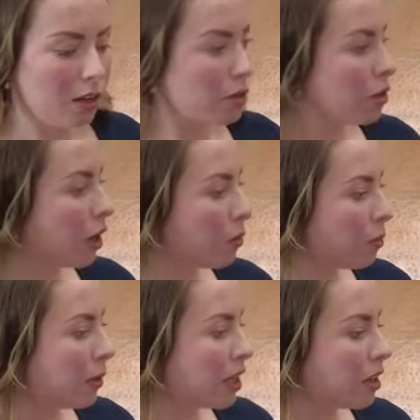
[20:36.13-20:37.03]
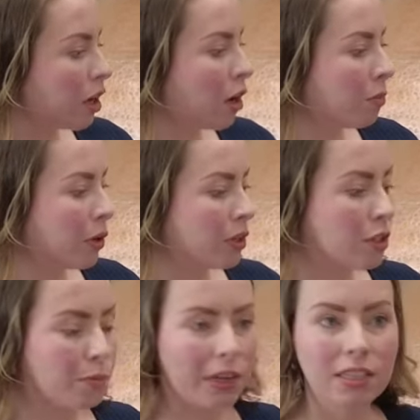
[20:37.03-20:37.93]
So yeah, we're making the cut
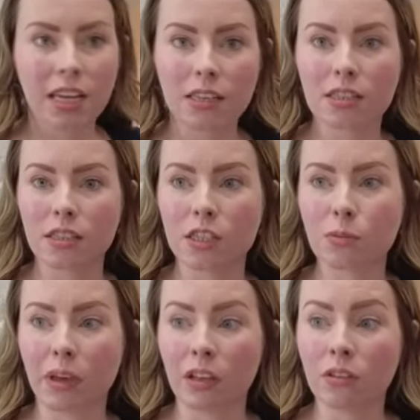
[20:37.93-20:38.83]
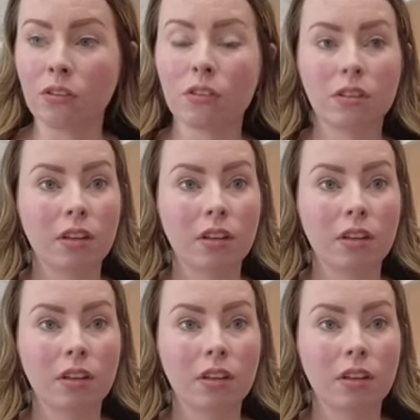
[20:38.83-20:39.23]
points by taste and smell.